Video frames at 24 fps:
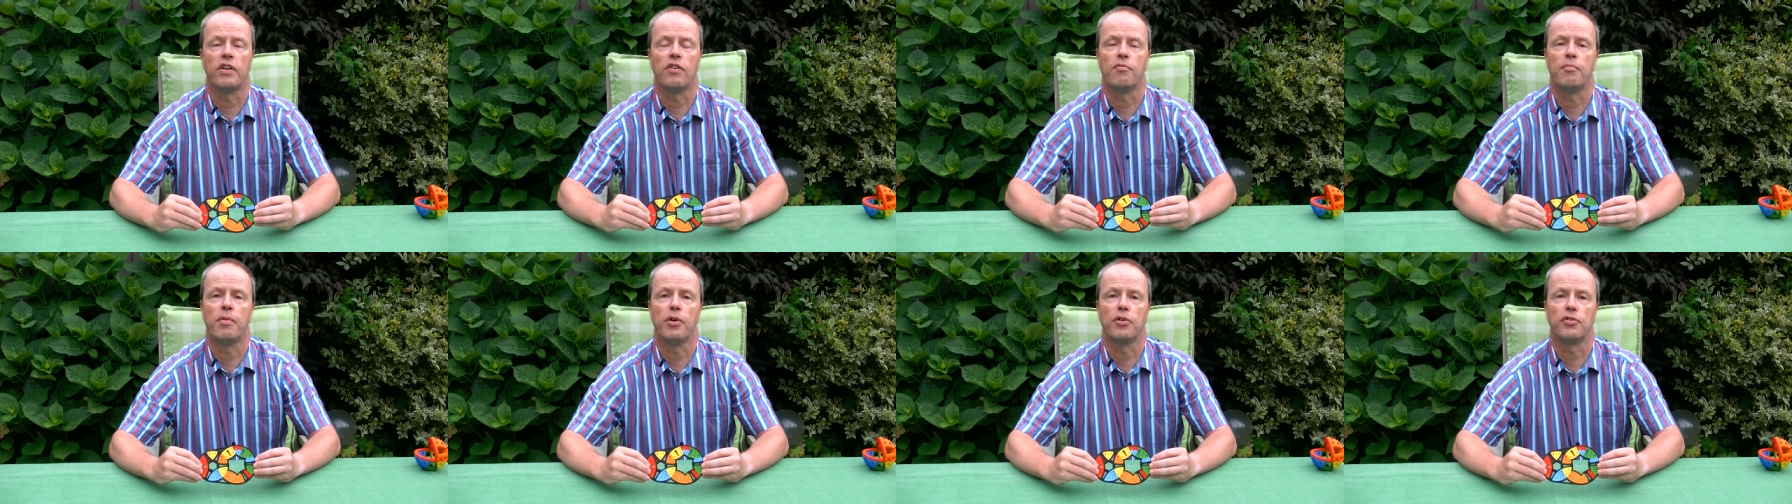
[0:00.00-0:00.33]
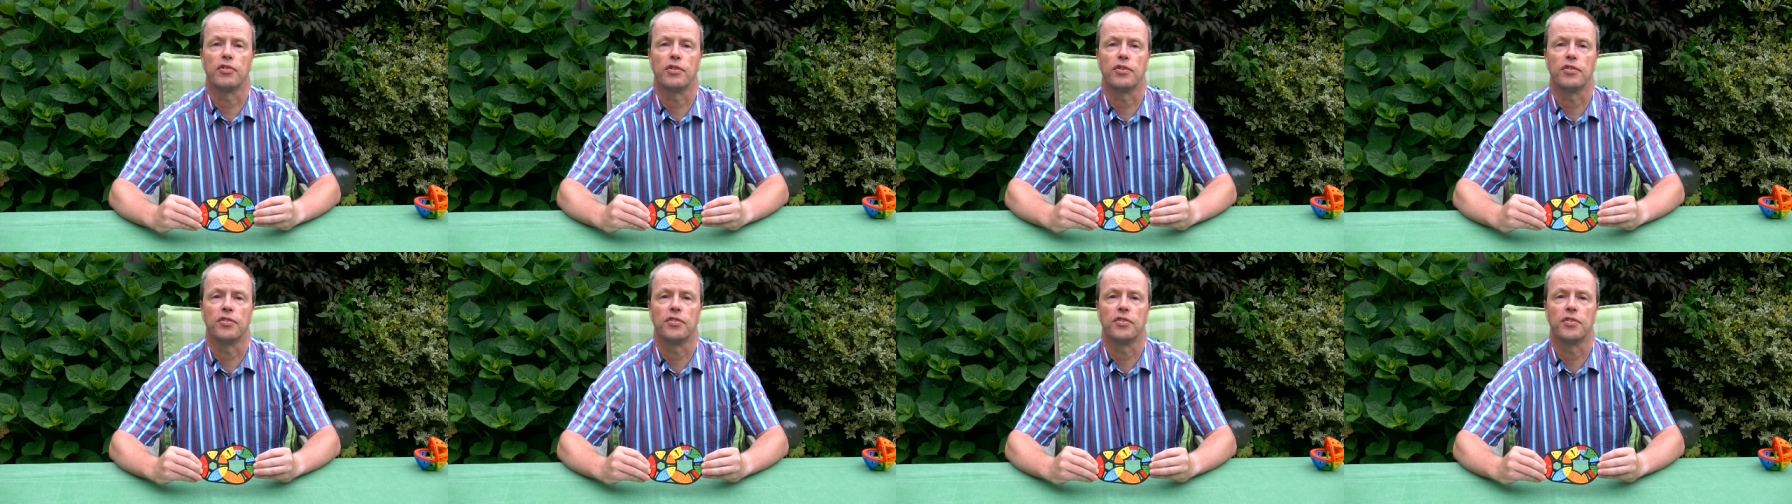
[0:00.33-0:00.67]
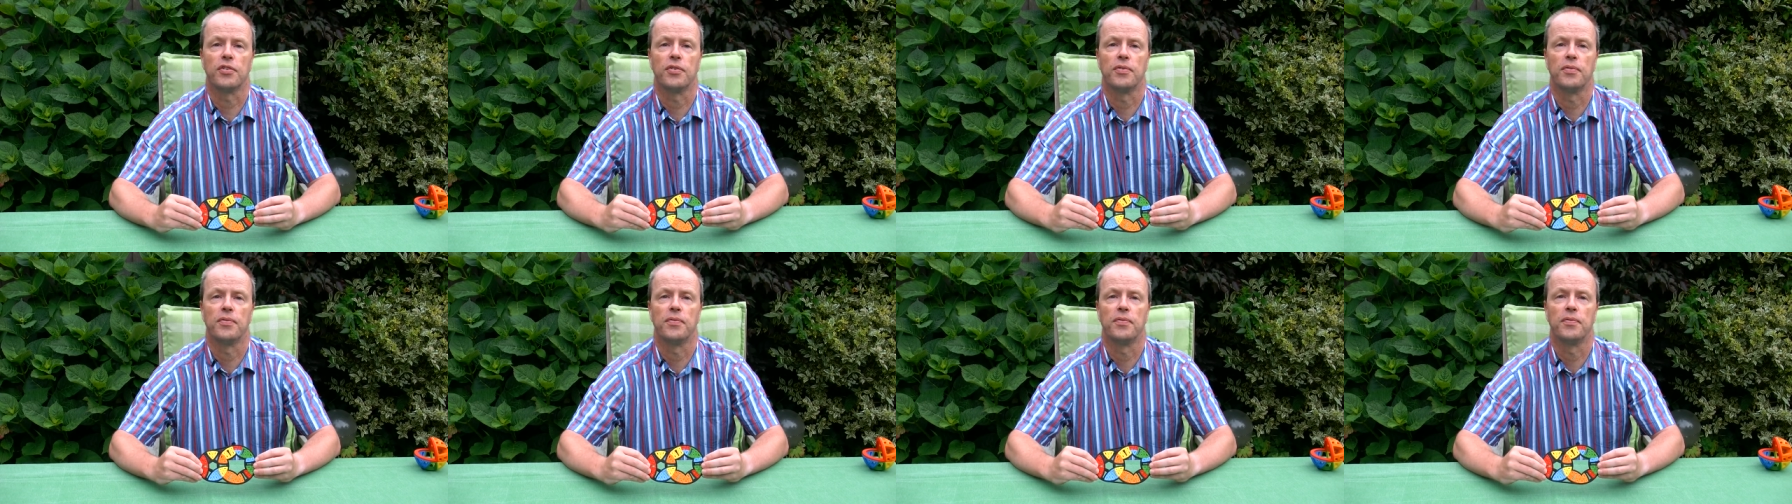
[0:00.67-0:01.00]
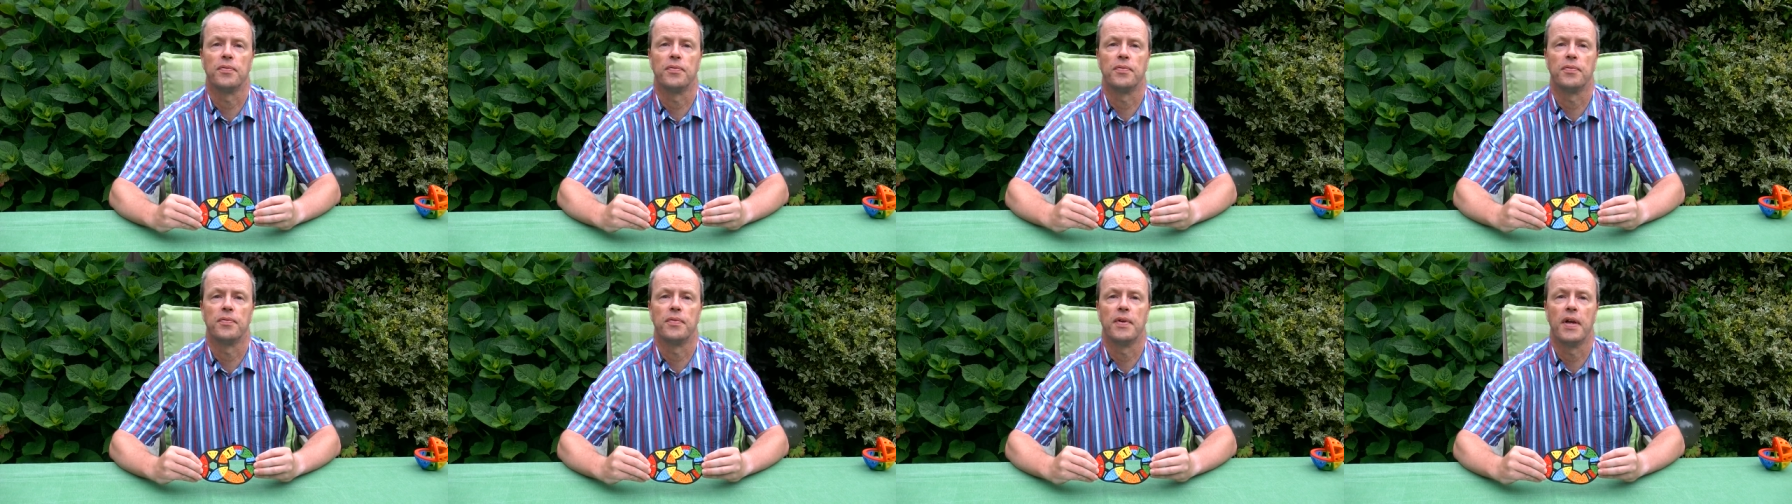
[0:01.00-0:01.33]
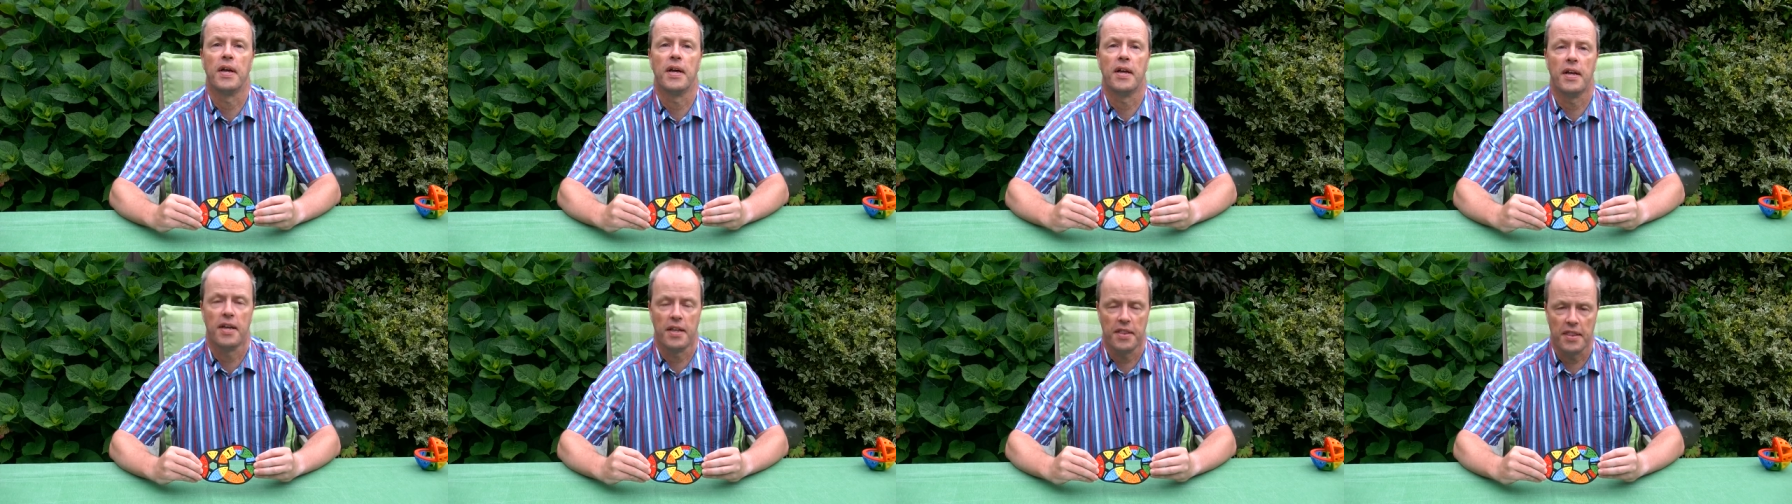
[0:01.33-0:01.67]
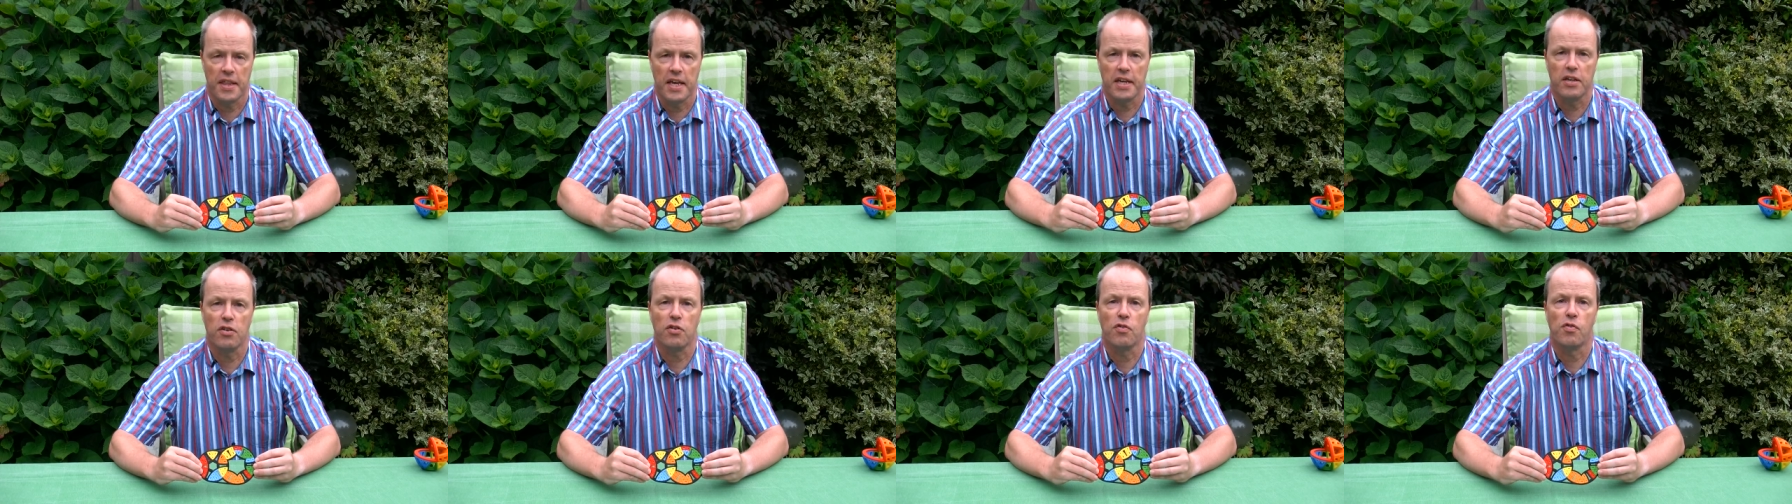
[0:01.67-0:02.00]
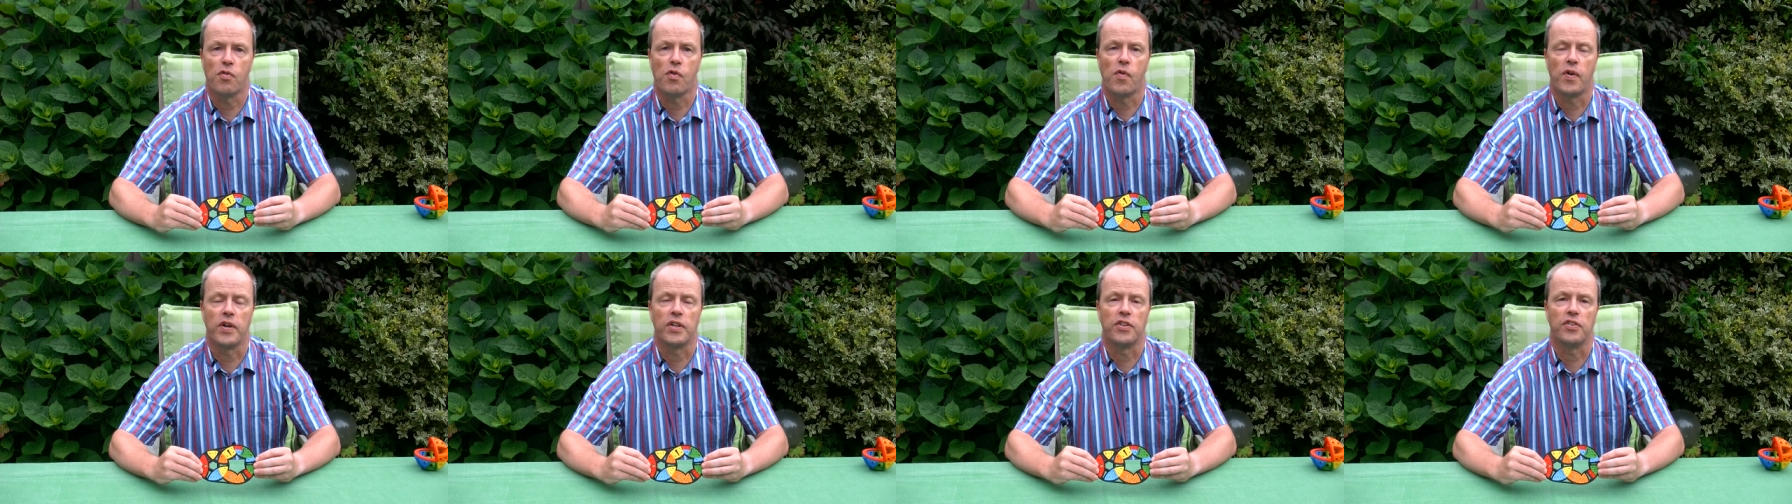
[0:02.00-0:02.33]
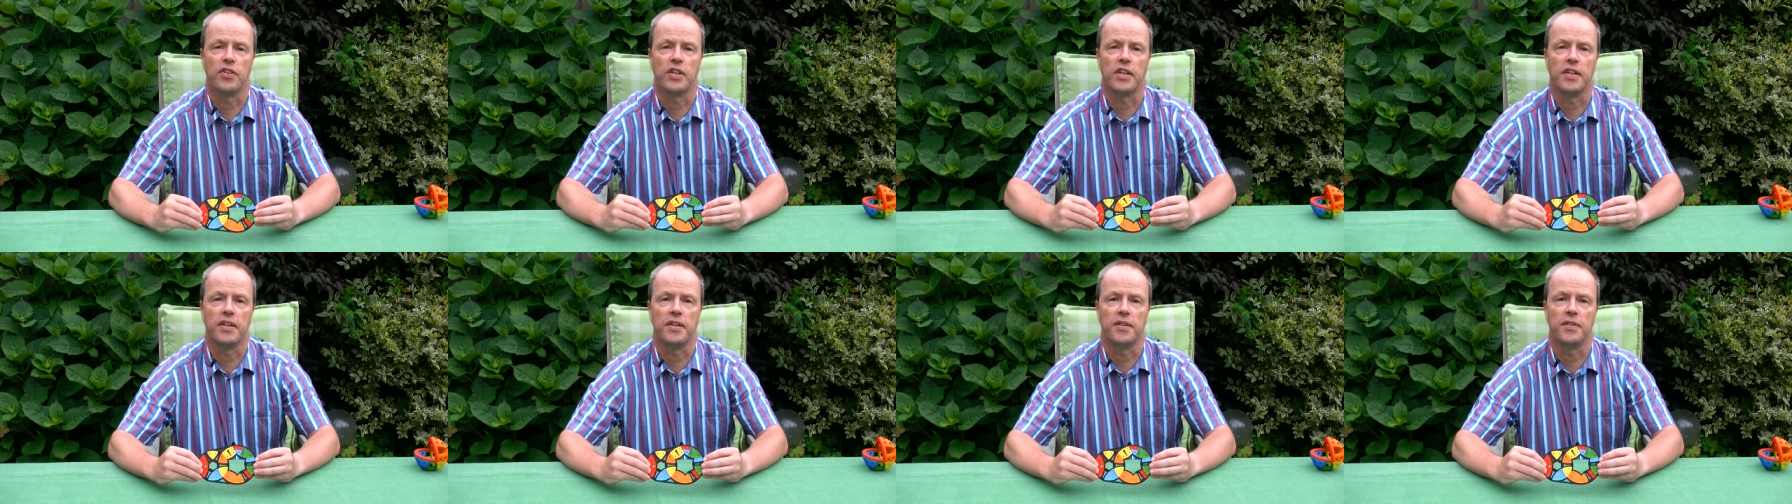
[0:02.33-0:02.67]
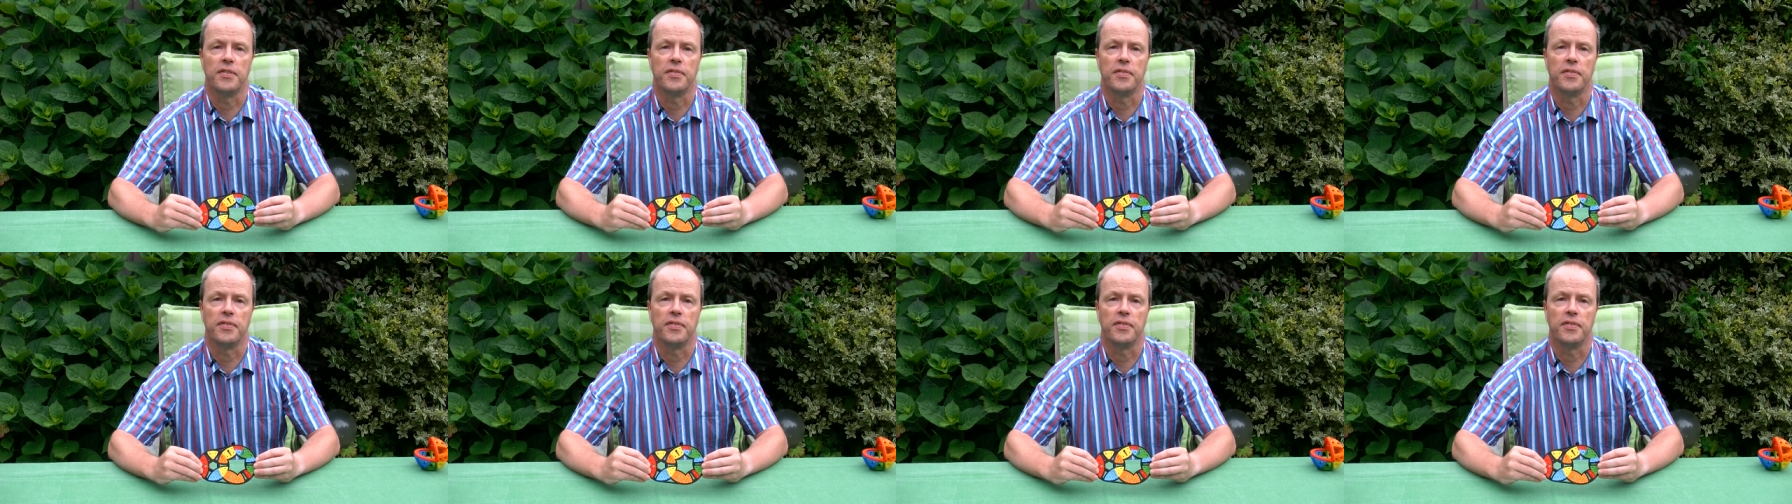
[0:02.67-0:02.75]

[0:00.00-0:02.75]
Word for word: of puzzles? Thank you for watching.